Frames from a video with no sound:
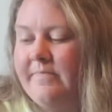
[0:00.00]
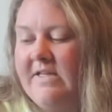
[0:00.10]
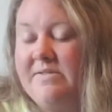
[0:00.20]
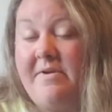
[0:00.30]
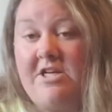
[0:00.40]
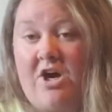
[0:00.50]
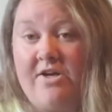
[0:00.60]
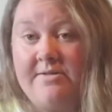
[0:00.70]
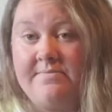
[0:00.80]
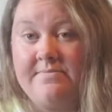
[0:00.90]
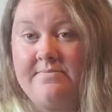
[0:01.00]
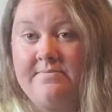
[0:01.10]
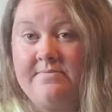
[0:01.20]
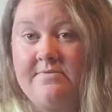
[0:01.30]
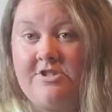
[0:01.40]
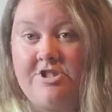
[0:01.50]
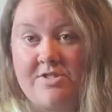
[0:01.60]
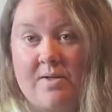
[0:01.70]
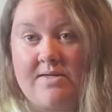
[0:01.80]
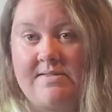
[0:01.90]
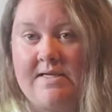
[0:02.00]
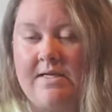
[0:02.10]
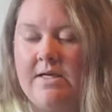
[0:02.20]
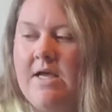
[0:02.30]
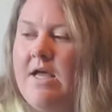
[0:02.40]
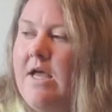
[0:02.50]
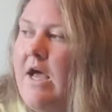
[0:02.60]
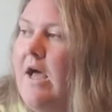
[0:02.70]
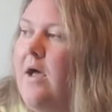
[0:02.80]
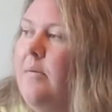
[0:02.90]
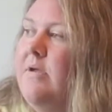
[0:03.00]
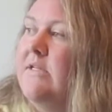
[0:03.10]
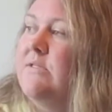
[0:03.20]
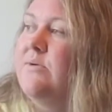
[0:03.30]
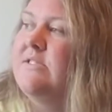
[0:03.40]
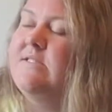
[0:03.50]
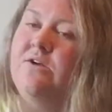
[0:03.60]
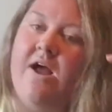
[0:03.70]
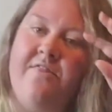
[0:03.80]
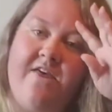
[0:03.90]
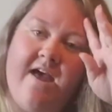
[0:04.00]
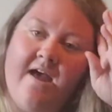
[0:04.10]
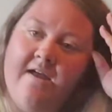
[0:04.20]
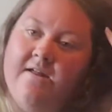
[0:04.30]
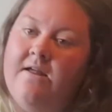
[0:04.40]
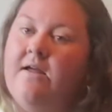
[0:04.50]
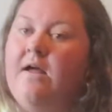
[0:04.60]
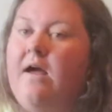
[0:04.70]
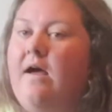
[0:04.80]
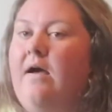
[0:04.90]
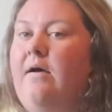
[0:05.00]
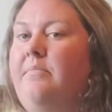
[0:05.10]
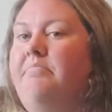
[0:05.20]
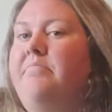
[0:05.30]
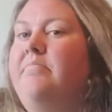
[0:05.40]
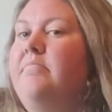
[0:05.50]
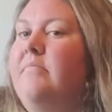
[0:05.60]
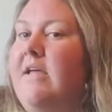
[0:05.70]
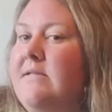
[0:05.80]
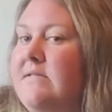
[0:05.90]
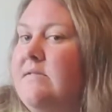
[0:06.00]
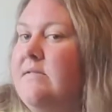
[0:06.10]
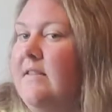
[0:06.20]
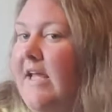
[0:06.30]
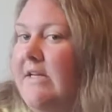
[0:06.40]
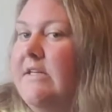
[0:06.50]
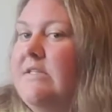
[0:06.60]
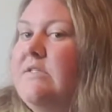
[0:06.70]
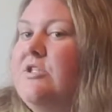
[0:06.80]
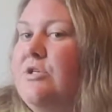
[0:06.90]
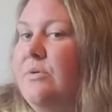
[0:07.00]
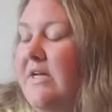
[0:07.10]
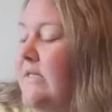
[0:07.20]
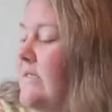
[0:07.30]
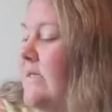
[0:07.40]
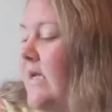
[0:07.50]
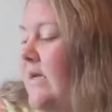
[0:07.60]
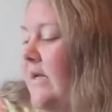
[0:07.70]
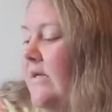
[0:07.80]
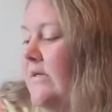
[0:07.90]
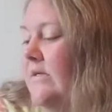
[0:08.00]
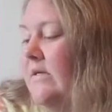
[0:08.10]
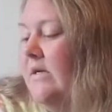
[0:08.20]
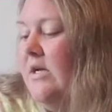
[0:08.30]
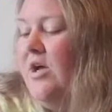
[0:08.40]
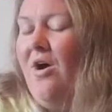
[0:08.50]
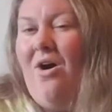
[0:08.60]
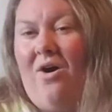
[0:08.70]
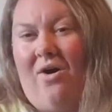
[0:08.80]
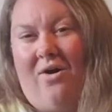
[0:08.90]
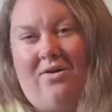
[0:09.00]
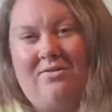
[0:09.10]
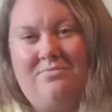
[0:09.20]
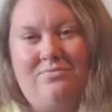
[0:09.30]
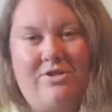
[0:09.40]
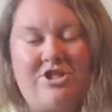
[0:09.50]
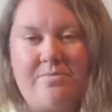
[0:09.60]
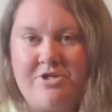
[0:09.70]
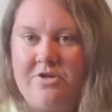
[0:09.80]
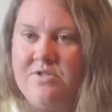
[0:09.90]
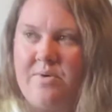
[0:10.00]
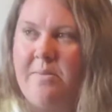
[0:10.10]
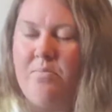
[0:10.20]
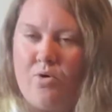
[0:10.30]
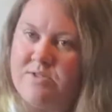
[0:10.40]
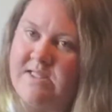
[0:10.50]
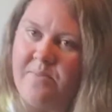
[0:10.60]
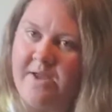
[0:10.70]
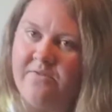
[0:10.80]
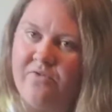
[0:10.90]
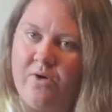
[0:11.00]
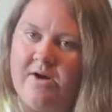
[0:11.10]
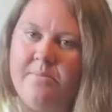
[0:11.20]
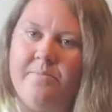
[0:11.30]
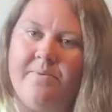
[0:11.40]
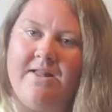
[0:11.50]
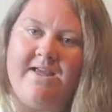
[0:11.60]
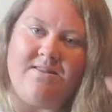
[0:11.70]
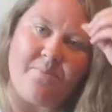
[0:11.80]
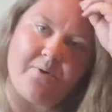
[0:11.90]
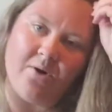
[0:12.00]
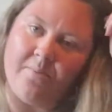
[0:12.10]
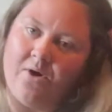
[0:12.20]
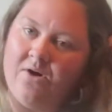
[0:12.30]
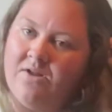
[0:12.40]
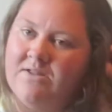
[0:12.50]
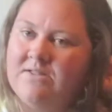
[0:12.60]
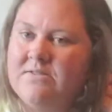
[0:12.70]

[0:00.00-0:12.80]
that's my dog. She's crazy. So it's still got that nice lightness to it and all, which I'm sure is what I mostly paid for. But like the purple,